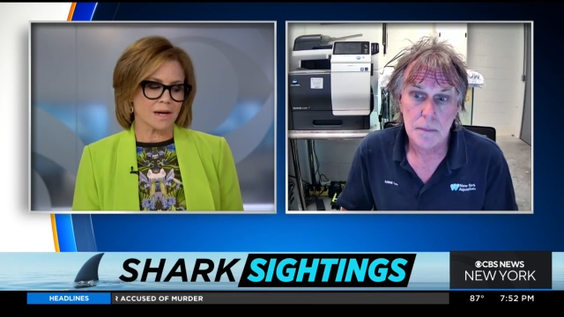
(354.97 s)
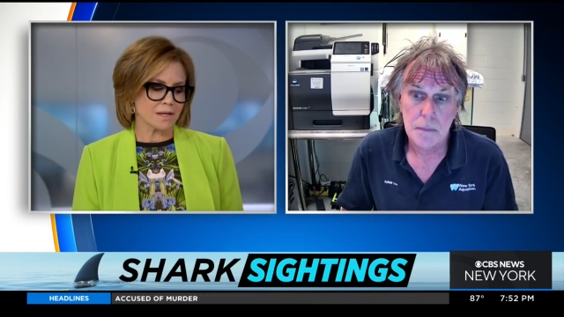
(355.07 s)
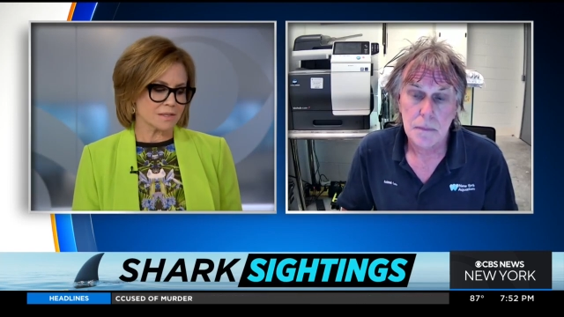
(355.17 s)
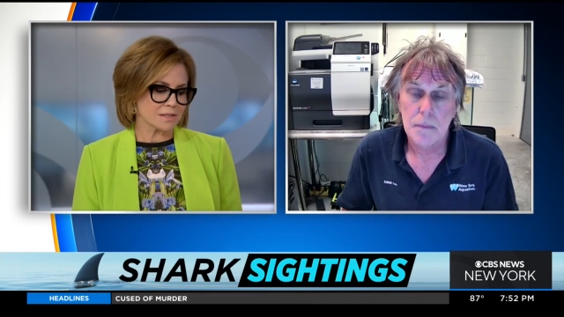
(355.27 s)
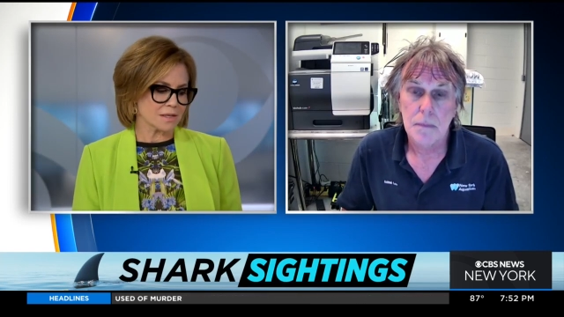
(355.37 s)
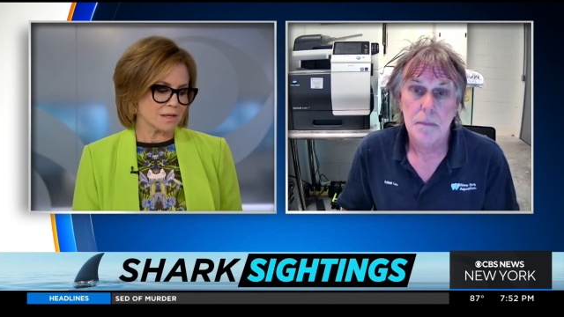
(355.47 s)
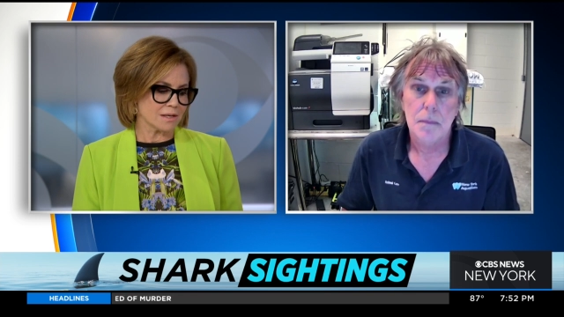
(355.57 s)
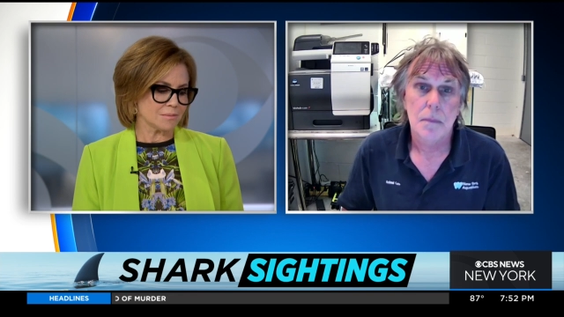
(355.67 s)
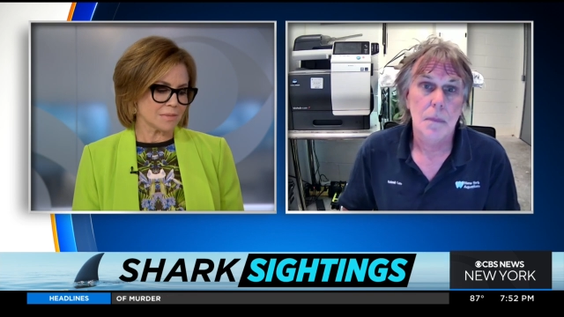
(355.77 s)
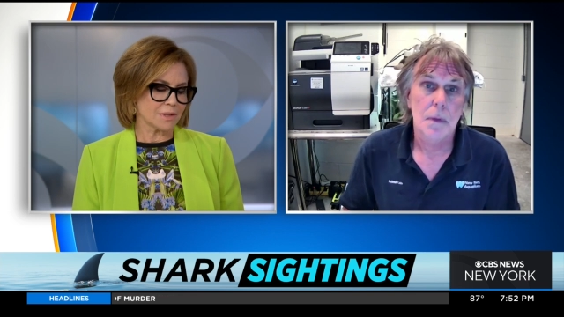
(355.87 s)
Speaker 1: and
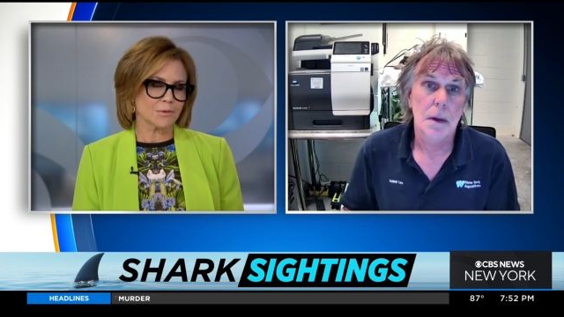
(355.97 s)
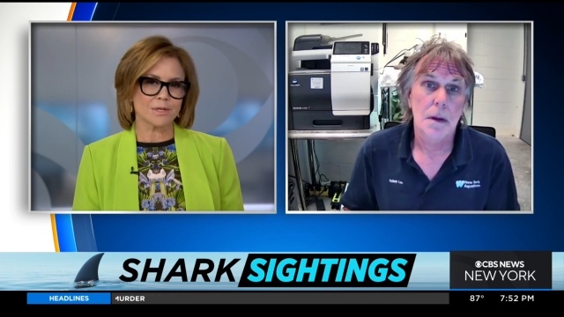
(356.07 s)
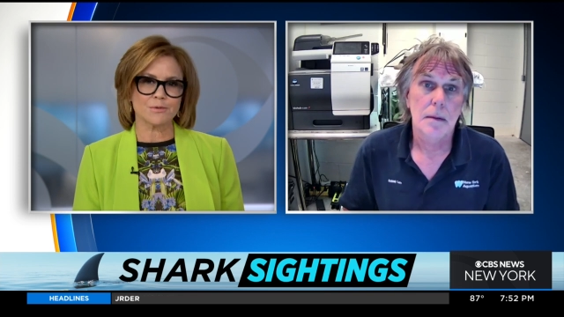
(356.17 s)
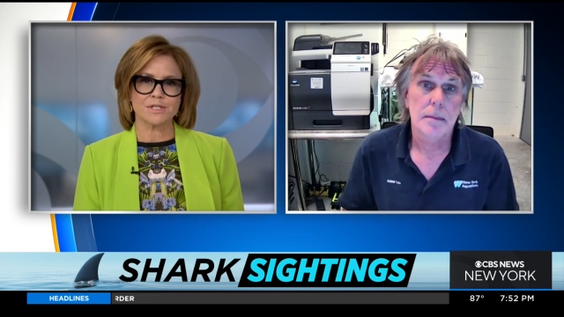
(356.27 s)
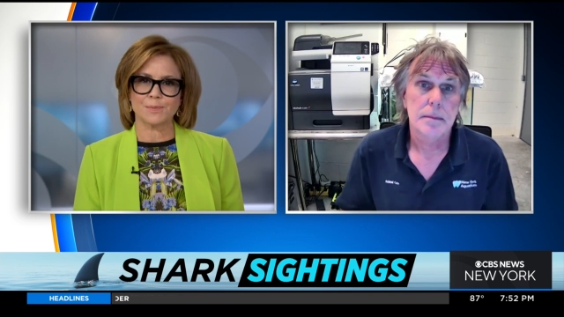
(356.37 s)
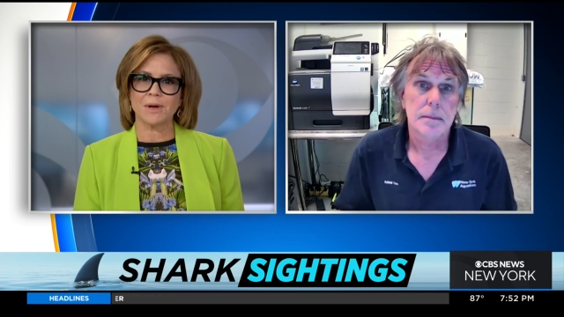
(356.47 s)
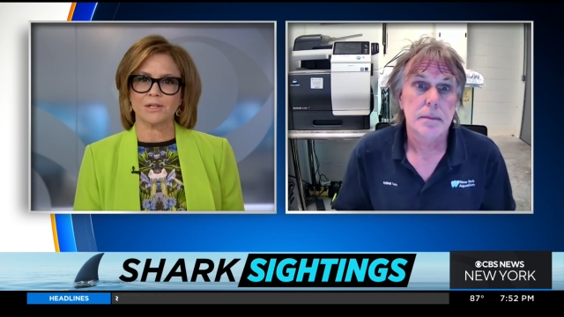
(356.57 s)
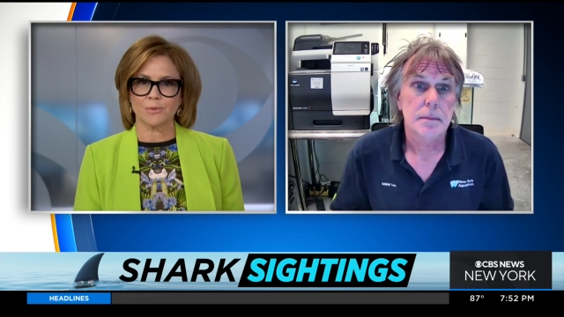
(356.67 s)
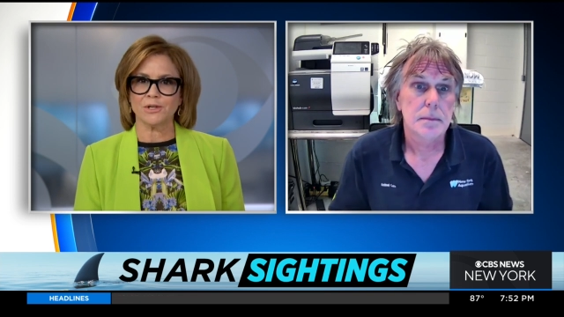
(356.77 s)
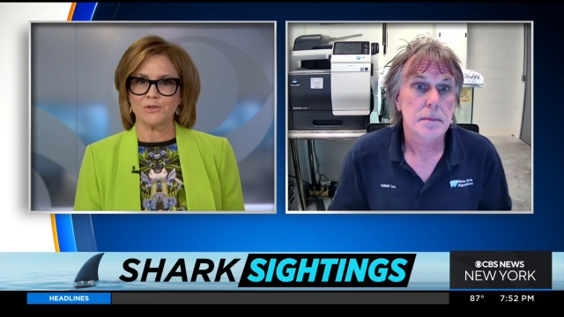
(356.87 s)
um, I really
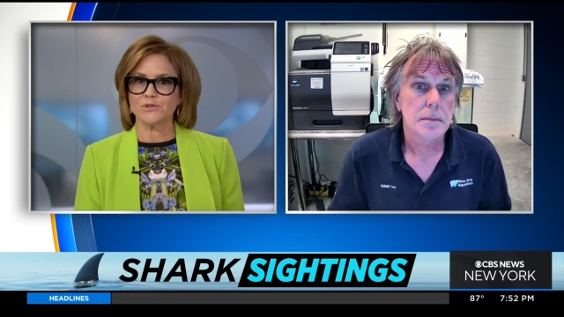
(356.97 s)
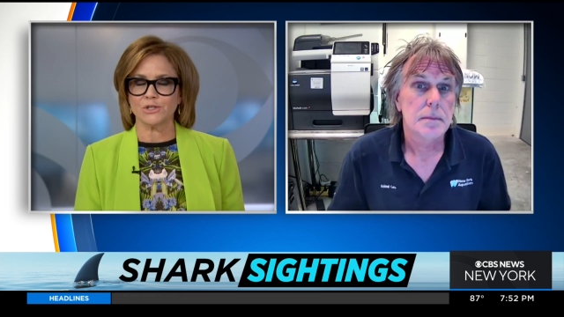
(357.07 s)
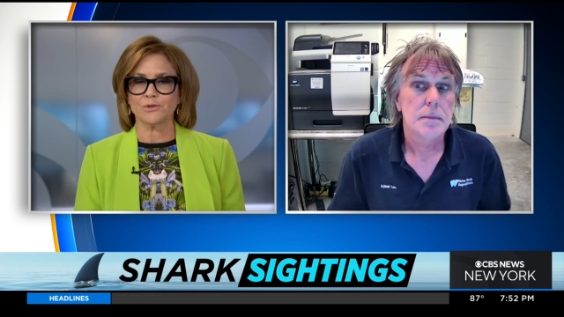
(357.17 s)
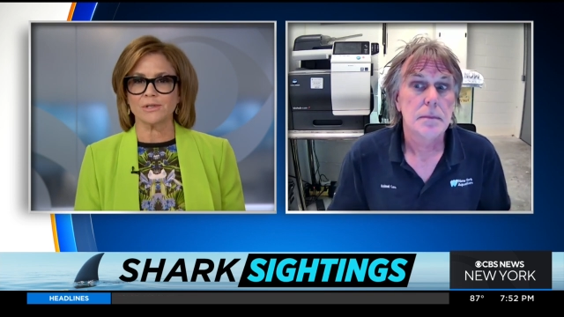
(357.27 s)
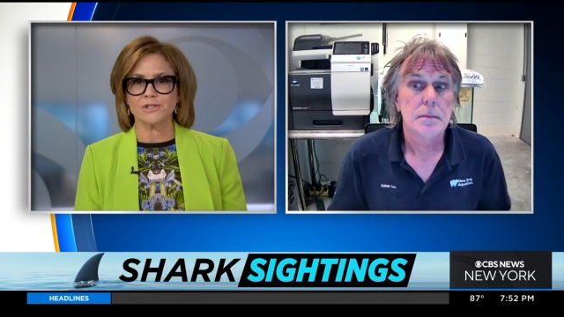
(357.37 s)
respect what you do.